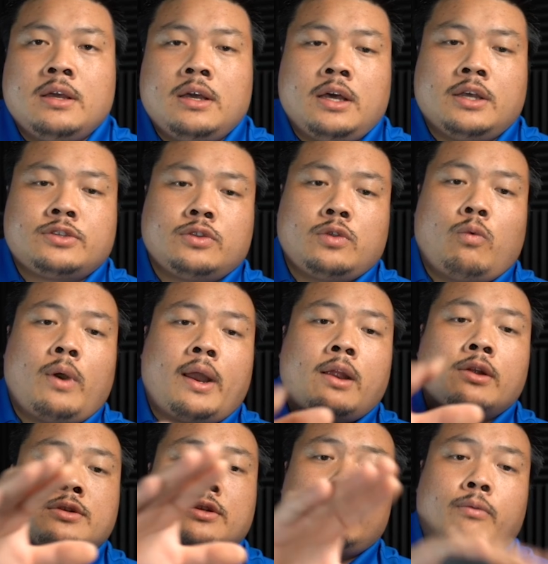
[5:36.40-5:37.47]
So the
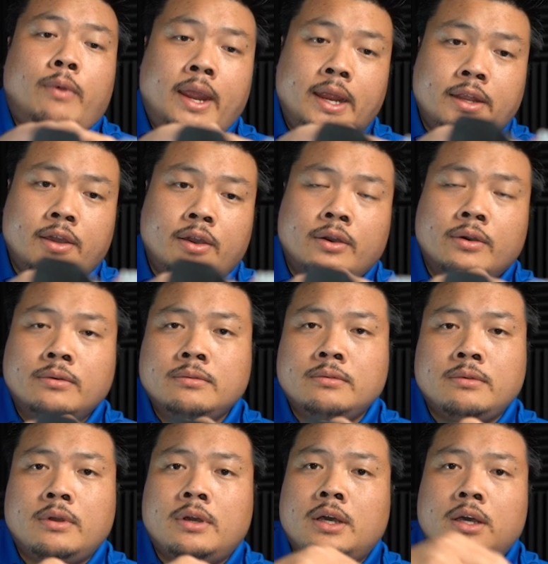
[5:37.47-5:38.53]
wires on the radio,
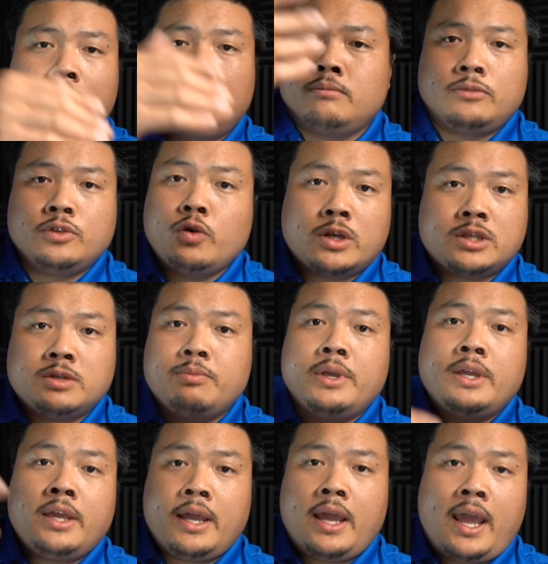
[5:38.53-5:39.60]

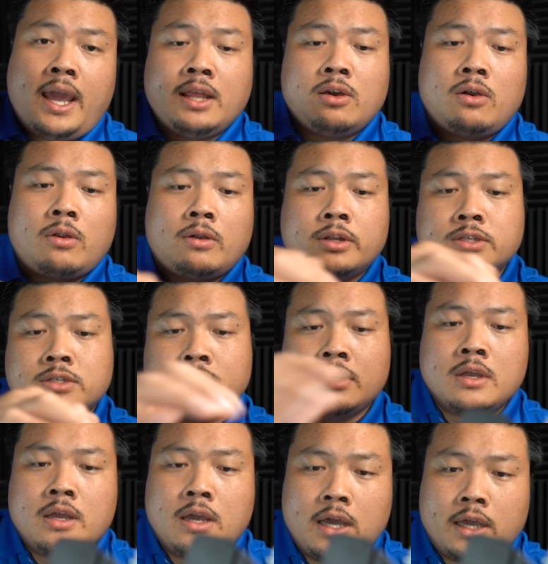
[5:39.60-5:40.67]
USB, and the harness
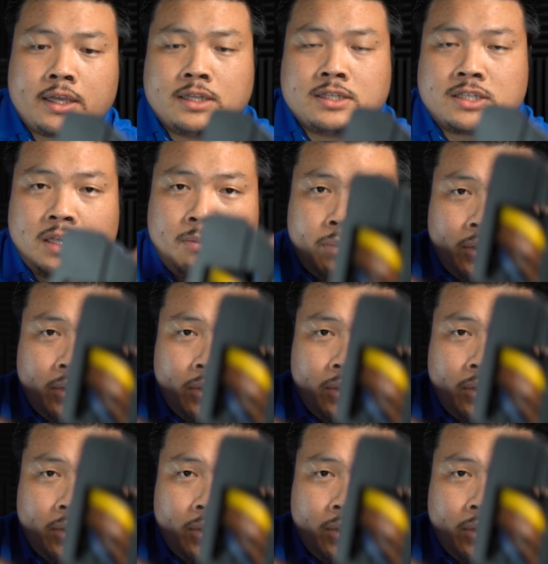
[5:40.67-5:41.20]
can slip